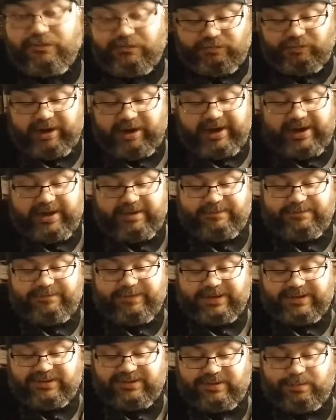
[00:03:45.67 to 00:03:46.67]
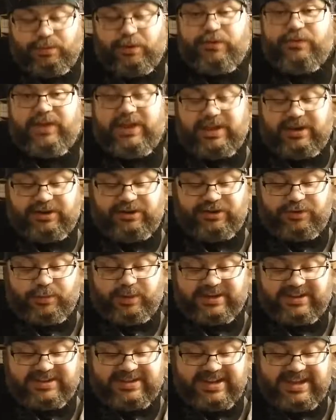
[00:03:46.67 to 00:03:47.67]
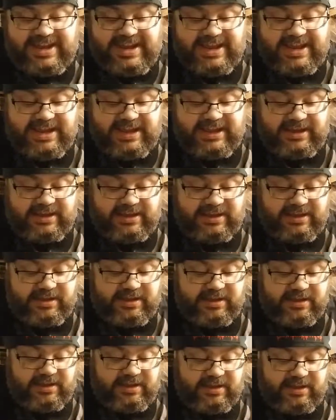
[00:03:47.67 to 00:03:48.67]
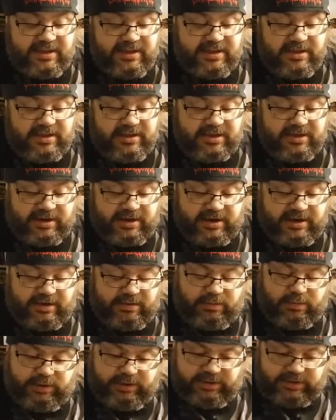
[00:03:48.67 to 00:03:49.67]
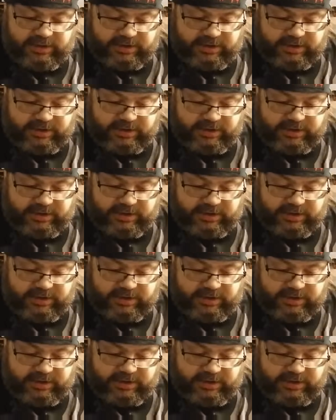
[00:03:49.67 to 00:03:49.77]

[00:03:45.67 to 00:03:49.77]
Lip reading: great. It fits the movie to a T. And what